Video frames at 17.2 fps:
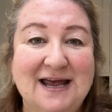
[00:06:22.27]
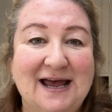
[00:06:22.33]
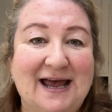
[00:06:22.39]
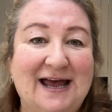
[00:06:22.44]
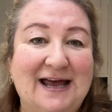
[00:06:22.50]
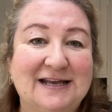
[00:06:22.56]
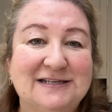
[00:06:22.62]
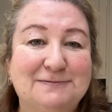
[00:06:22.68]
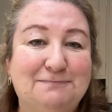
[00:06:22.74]

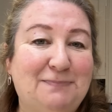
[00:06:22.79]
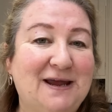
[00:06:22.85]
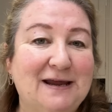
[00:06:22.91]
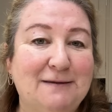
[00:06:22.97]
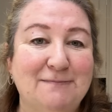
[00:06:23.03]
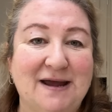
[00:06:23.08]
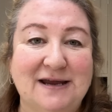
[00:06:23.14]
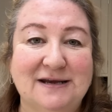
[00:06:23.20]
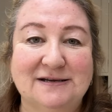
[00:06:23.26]
And
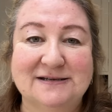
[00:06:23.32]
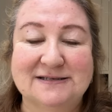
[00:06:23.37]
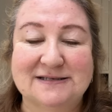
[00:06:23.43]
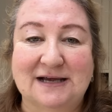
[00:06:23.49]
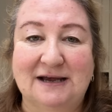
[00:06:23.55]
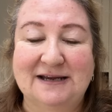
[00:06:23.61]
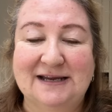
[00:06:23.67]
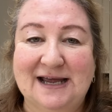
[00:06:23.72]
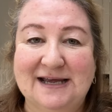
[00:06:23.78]
Pygmaeus,
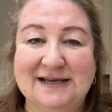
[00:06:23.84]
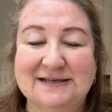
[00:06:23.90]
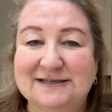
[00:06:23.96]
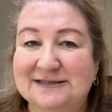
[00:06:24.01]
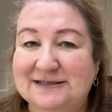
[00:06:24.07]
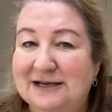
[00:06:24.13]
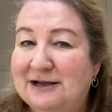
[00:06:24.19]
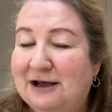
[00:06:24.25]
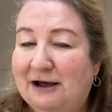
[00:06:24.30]
I
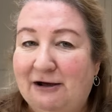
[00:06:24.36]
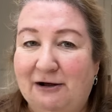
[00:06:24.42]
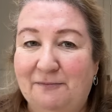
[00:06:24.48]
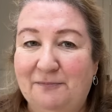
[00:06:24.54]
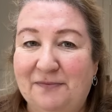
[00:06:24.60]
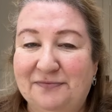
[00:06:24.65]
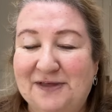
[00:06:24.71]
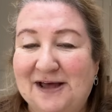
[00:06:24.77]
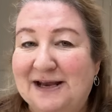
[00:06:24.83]
guess,
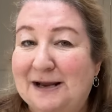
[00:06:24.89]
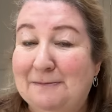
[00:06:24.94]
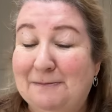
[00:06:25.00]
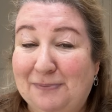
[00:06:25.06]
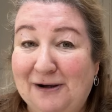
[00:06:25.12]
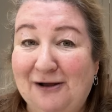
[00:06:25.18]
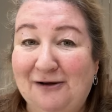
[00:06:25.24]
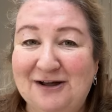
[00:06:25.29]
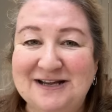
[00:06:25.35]
that
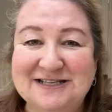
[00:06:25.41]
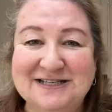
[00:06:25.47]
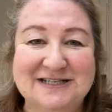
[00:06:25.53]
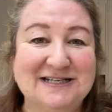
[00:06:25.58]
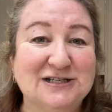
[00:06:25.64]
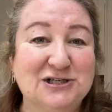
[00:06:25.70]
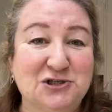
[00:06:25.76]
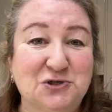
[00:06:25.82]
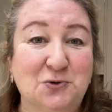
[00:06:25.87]
implies that
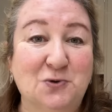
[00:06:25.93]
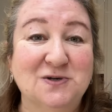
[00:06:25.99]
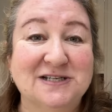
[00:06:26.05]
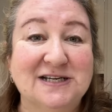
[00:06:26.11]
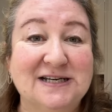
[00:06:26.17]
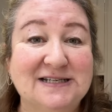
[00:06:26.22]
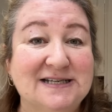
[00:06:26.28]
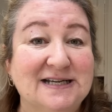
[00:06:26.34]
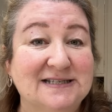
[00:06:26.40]
it's short,
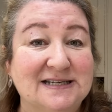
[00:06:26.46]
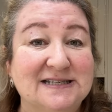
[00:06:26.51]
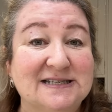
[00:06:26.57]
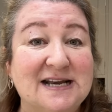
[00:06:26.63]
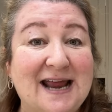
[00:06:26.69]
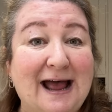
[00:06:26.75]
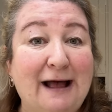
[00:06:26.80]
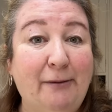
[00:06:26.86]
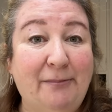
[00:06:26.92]
and it is. It's
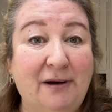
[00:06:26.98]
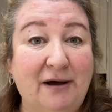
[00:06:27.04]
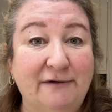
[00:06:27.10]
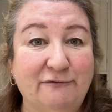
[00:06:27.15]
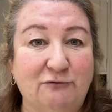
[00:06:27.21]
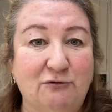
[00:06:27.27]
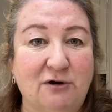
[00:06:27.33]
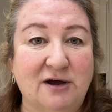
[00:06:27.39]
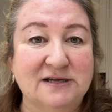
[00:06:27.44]
an alpine
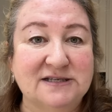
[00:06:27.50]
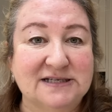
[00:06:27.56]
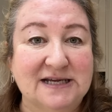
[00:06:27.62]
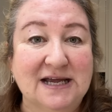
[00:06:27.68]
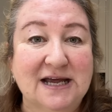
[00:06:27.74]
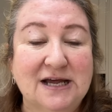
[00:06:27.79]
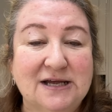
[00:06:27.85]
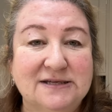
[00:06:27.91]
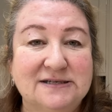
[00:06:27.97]

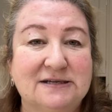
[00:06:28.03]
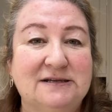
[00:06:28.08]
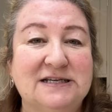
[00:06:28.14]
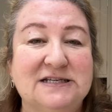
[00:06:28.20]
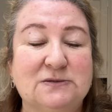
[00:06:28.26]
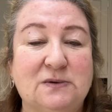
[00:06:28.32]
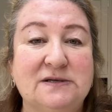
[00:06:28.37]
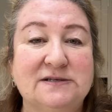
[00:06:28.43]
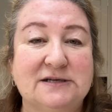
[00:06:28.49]
variety. So
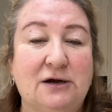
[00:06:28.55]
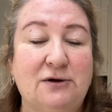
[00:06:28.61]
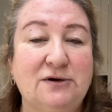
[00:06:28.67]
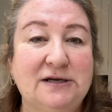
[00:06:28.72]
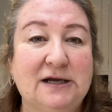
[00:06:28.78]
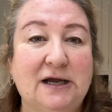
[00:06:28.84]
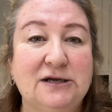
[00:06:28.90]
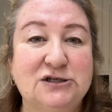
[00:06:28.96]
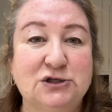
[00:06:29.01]
this one's
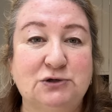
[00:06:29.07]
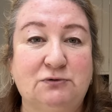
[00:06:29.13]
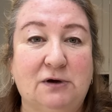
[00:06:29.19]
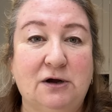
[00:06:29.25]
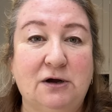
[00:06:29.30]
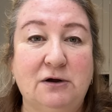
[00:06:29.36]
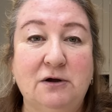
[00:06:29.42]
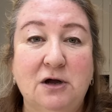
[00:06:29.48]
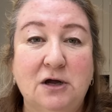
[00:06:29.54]
only going to
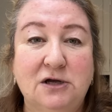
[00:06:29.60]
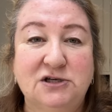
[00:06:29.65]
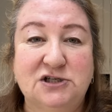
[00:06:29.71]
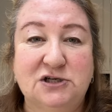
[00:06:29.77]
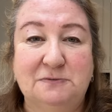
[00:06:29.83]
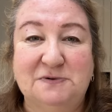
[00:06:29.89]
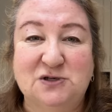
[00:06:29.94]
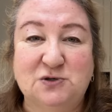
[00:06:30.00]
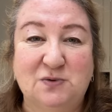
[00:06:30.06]
grow
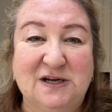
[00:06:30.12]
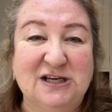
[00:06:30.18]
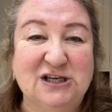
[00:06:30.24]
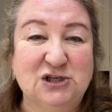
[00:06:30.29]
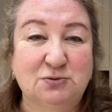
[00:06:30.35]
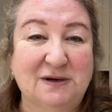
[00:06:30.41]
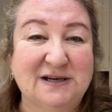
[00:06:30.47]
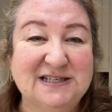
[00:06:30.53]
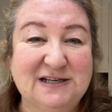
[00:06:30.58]
to between
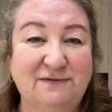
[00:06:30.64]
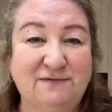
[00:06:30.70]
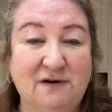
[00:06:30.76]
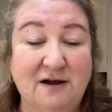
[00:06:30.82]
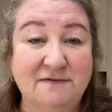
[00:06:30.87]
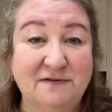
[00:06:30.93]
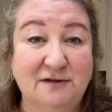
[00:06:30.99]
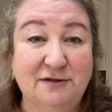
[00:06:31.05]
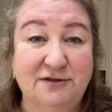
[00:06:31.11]

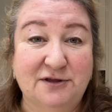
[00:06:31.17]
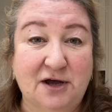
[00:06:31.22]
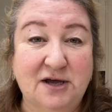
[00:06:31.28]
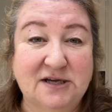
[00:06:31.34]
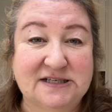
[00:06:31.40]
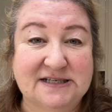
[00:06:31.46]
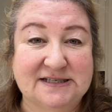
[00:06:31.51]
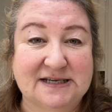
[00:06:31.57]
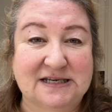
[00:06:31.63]
25 and
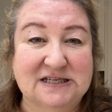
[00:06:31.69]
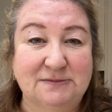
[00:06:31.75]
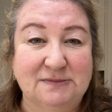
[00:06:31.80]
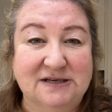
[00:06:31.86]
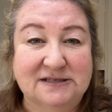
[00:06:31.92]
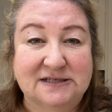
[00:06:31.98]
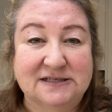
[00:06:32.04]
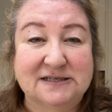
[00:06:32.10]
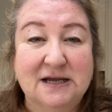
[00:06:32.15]
30
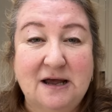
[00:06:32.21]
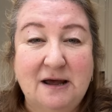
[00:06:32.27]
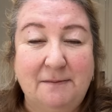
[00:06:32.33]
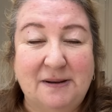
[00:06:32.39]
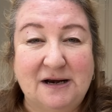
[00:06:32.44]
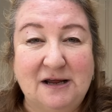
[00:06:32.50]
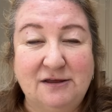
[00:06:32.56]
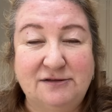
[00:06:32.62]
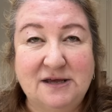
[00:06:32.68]
centimetres.
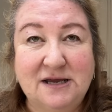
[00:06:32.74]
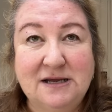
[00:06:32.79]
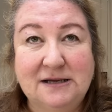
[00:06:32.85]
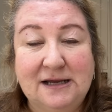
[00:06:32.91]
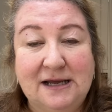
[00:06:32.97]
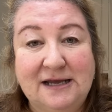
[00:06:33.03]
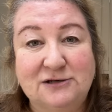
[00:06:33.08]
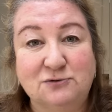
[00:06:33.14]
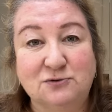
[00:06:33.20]
But I
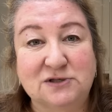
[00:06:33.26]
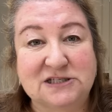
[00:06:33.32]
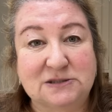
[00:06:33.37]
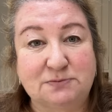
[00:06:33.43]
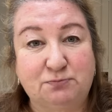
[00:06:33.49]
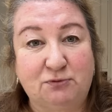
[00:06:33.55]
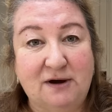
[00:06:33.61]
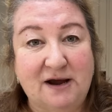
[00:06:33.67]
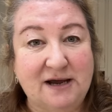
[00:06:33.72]
think it'll
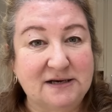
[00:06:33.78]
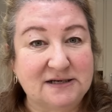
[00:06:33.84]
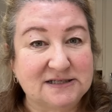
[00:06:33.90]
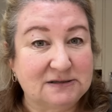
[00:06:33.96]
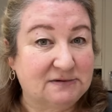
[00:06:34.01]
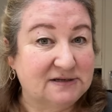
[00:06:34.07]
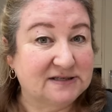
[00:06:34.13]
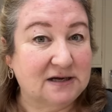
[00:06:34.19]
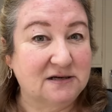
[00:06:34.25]
spread,
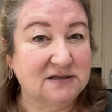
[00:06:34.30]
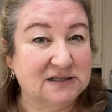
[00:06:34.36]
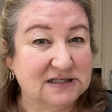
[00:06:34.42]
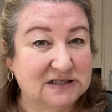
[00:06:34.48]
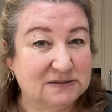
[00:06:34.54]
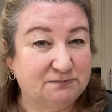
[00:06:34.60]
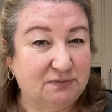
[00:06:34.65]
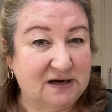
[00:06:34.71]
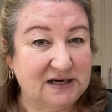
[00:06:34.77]
so it's going to
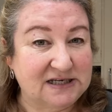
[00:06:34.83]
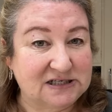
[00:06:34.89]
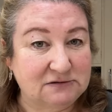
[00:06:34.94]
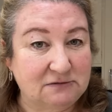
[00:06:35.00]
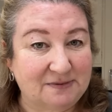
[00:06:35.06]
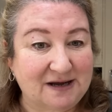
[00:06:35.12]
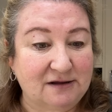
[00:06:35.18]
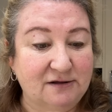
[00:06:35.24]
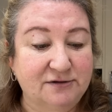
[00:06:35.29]
spread to
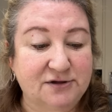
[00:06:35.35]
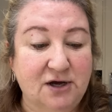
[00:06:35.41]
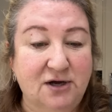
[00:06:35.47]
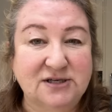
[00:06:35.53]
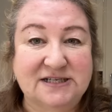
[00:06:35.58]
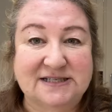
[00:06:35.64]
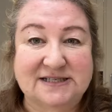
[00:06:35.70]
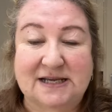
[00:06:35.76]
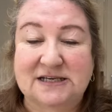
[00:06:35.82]
about
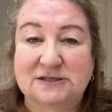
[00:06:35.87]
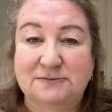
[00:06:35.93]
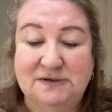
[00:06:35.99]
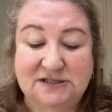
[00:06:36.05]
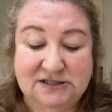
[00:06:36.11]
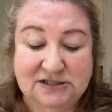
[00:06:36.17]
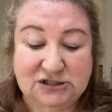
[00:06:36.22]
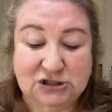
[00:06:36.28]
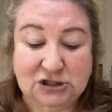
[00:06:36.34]
30
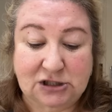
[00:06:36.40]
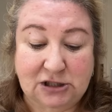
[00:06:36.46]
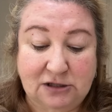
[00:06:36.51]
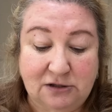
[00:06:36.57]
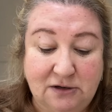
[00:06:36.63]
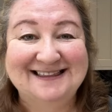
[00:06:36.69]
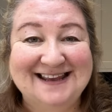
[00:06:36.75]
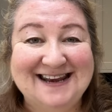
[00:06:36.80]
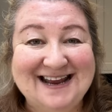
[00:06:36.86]
centimetres
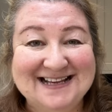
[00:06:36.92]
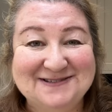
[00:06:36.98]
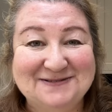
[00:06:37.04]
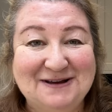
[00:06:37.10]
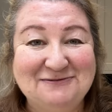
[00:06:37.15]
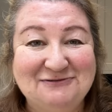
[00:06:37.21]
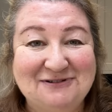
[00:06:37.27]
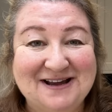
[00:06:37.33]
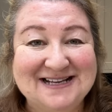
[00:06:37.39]
too. The next
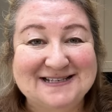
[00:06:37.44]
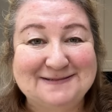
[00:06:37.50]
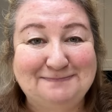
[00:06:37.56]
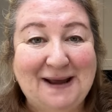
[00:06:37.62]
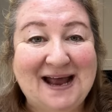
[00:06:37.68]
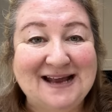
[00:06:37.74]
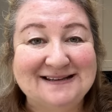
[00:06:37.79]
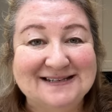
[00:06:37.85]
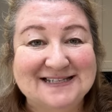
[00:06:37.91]
one I'm growing is
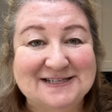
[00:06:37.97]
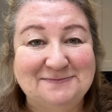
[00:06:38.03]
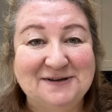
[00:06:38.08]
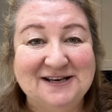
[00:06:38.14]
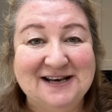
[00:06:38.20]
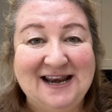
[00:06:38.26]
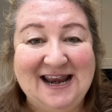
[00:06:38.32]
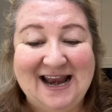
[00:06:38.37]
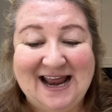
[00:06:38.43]

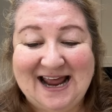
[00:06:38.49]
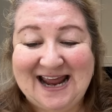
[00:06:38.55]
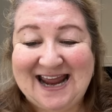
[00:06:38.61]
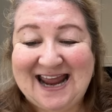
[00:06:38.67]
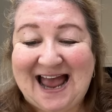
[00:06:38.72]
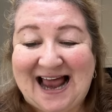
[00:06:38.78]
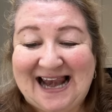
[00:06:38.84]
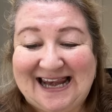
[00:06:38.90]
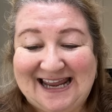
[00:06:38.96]
Penstemon
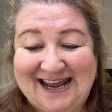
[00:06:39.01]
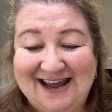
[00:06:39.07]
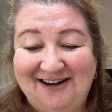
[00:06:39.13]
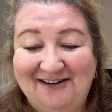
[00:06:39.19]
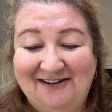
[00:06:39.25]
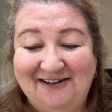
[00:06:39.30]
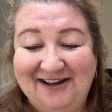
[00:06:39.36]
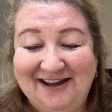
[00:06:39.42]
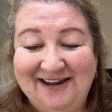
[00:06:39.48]

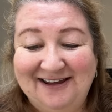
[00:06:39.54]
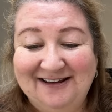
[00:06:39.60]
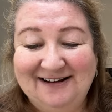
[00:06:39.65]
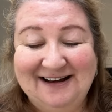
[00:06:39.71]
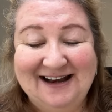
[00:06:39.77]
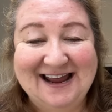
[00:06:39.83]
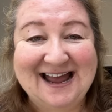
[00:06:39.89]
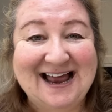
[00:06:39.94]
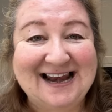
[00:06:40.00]
Leialii.
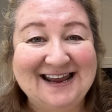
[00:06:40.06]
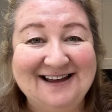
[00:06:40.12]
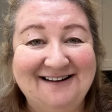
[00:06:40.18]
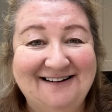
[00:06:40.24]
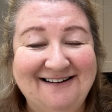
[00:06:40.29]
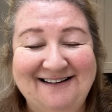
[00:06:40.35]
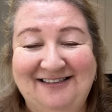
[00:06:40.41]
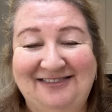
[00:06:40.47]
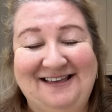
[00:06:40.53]

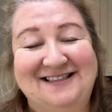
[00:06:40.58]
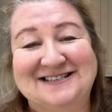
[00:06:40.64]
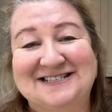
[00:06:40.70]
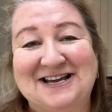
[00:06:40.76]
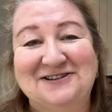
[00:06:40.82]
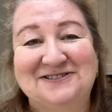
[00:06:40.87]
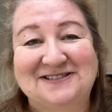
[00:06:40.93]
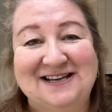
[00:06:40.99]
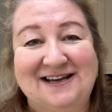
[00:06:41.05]
Leialii? I think that's
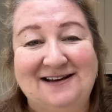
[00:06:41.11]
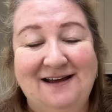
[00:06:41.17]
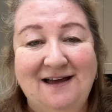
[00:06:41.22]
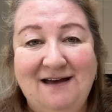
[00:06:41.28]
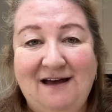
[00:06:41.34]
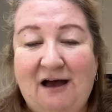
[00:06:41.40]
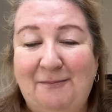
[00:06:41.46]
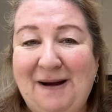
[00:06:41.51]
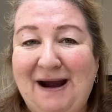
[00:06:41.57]
how you say it.
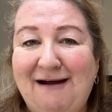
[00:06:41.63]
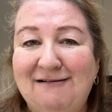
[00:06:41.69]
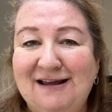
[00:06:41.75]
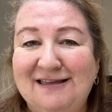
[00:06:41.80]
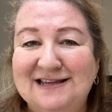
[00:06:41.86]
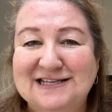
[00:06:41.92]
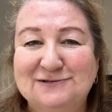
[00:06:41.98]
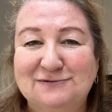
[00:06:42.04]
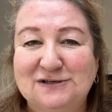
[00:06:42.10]
Apparently
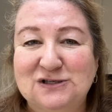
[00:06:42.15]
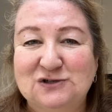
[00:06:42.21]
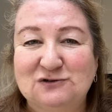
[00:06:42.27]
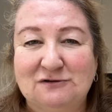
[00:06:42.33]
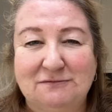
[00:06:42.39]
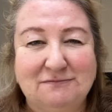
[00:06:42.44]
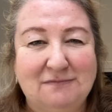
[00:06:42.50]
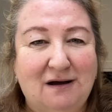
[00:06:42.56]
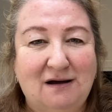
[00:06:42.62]
this one's
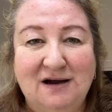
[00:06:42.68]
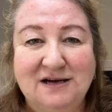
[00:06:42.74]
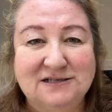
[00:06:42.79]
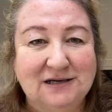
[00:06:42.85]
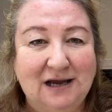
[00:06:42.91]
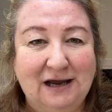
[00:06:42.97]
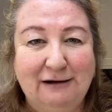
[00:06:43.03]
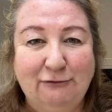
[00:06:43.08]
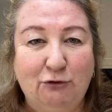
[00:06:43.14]
from
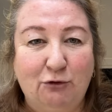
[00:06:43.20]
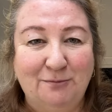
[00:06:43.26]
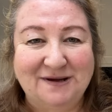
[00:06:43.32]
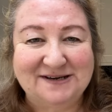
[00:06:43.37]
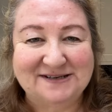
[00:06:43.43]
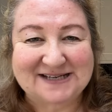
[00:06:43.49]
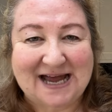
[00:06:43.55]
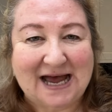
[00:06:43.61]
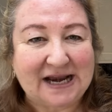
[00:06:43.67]
Idaho or
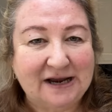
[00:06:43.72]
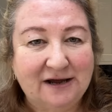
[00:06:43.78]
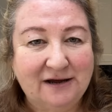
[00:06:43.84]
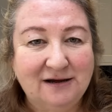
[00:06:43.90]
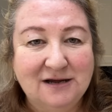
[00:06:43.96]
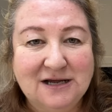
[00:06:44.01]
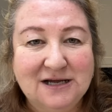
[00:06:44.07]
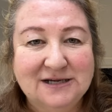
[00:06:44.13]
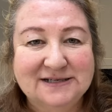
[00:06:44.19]

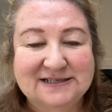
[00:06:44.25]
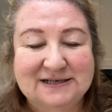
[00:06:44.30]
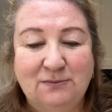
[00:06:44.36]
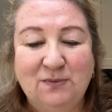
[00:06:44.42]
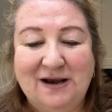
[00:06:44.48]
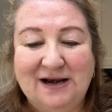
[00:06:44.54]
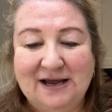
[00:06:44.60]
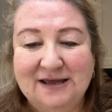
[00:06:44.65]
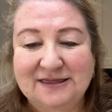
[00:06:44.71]
Montana,
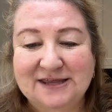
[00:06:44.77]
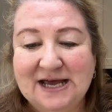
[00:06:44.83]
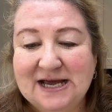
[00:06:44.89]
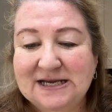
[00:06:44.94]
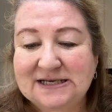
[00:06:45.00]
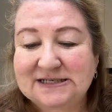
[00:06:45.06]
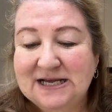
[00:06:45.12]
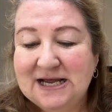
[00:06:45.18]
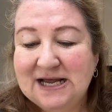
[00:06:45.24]
somewhere like that,